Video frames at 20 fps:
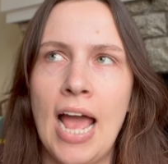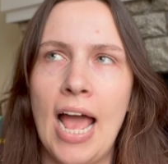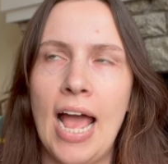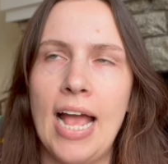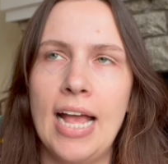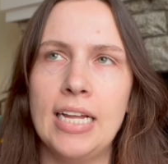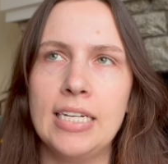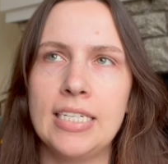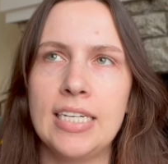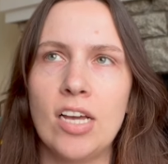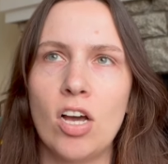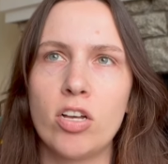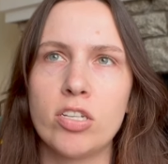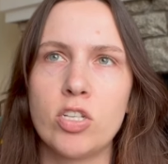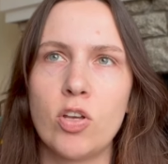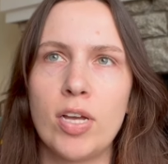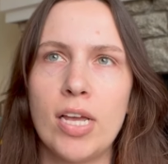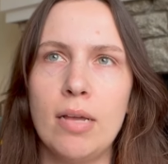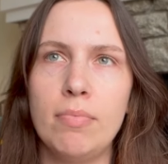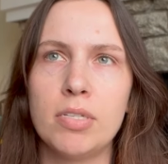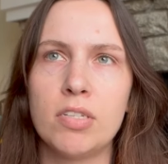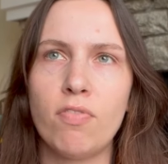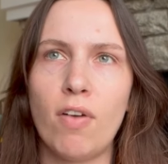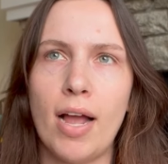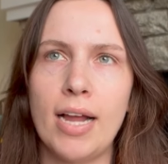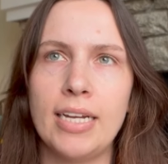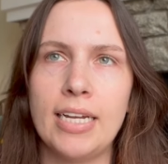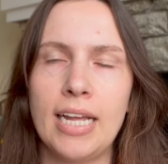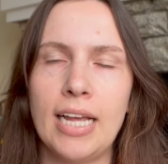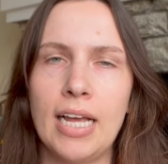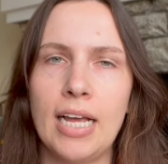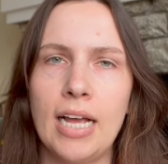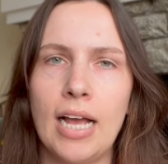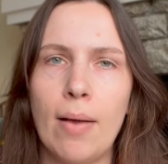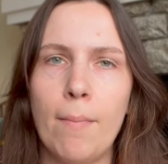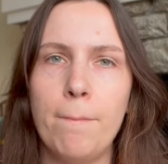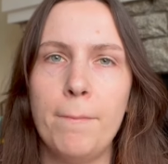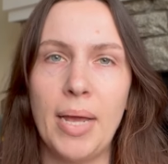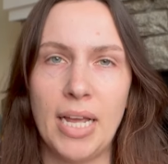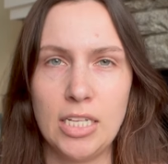And he also keeps
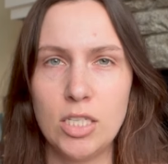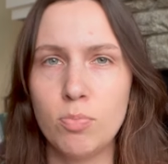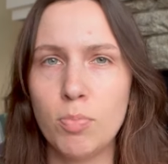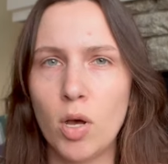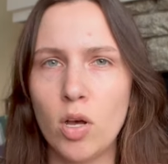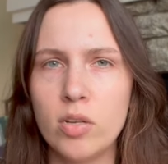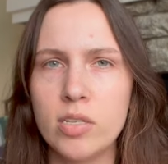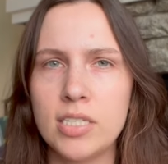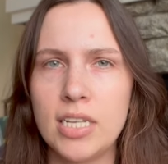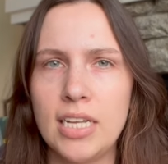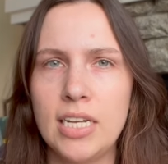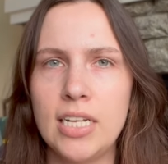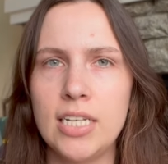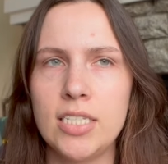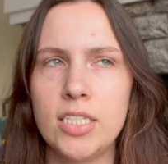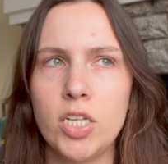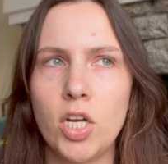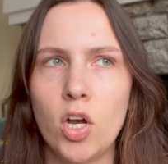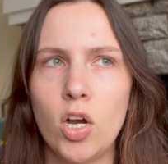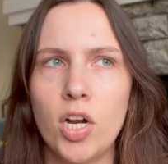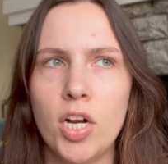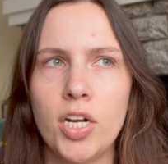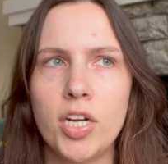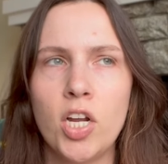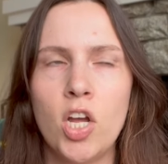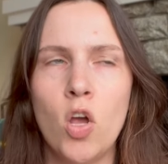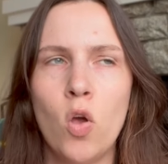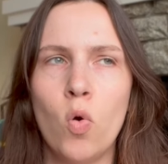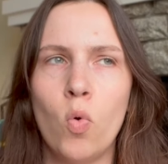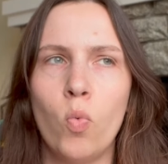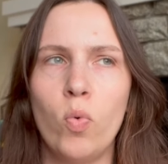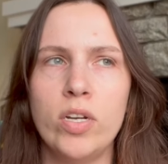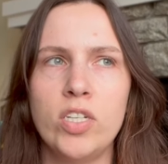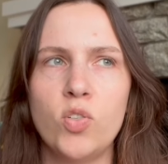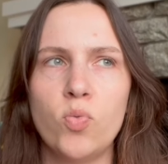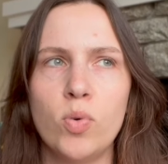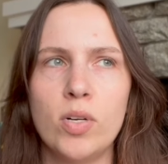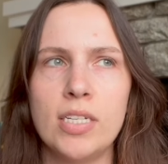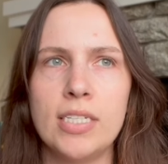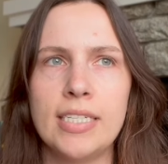finding baseballs in his yard,
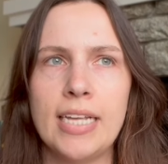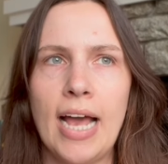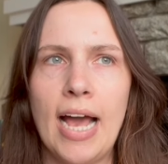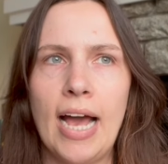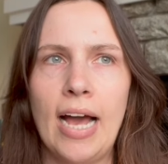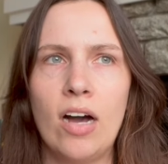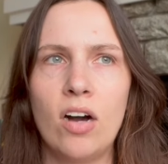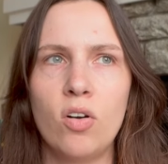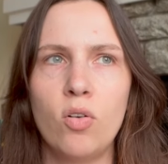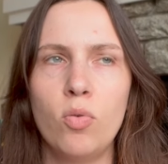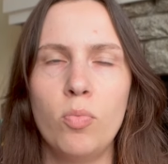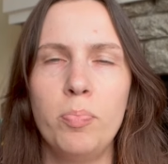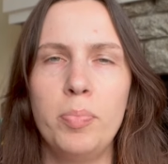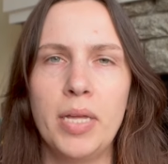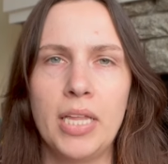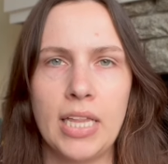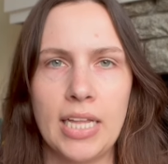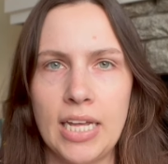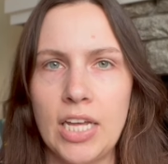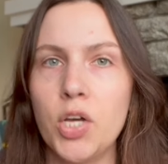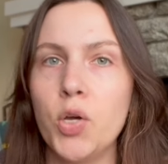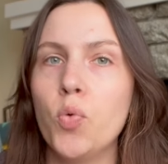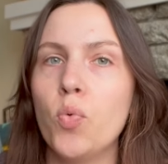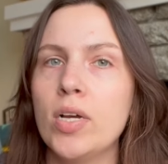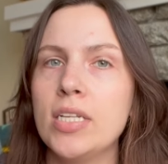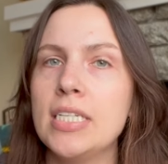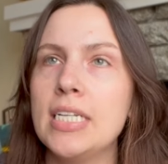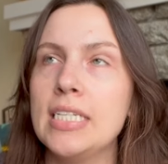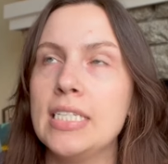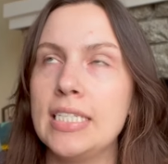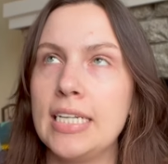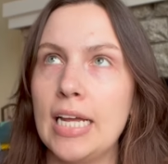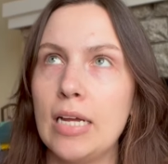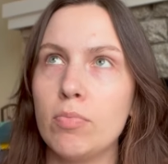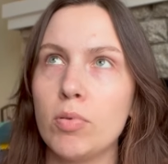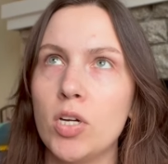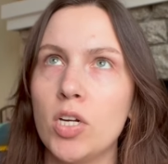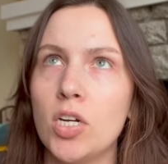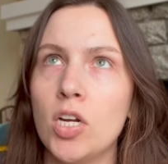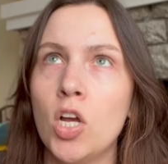which was how Billy, who was his
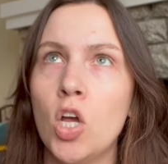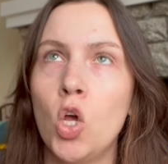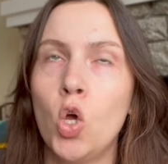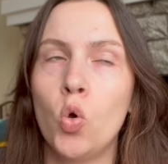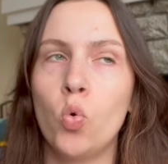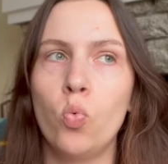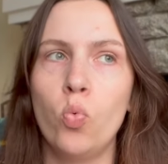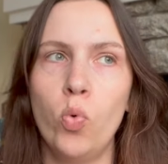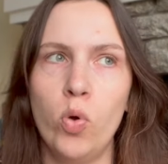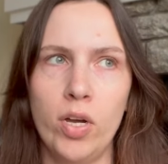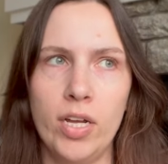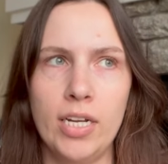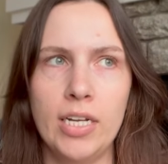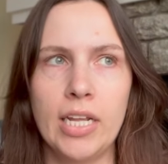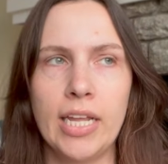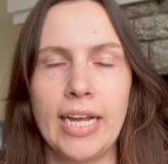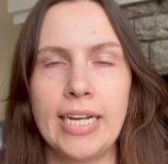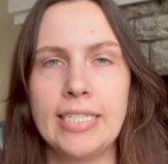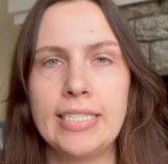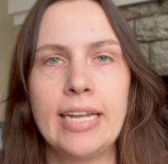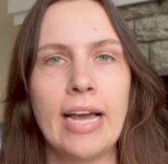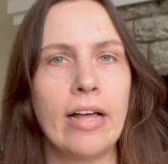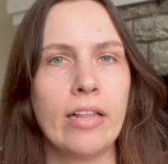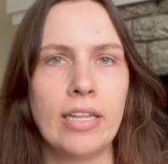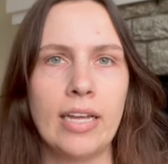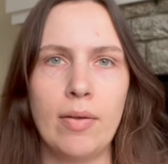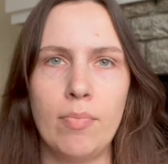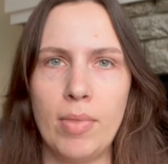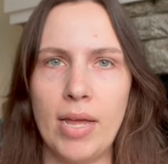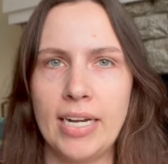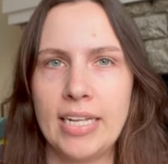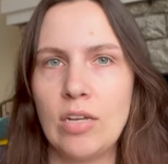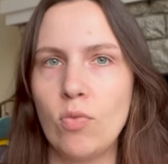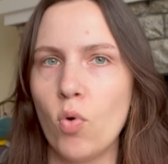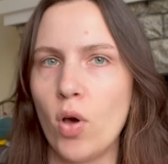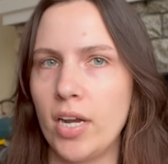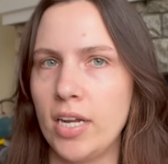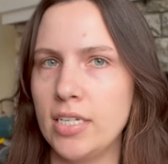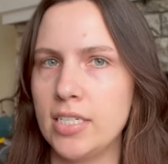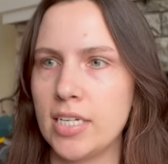neighbor, would like tell him that he
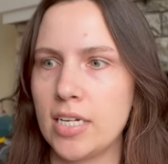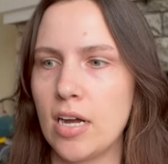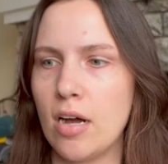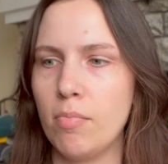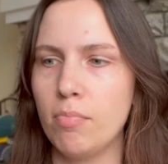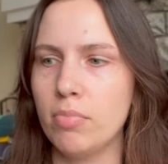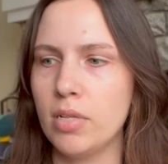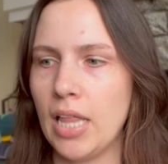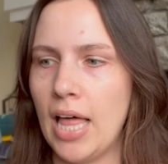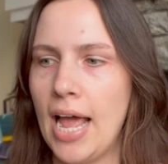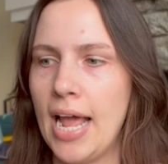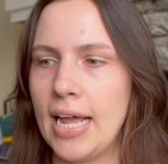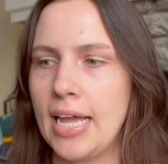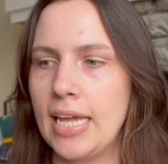wanted to come play.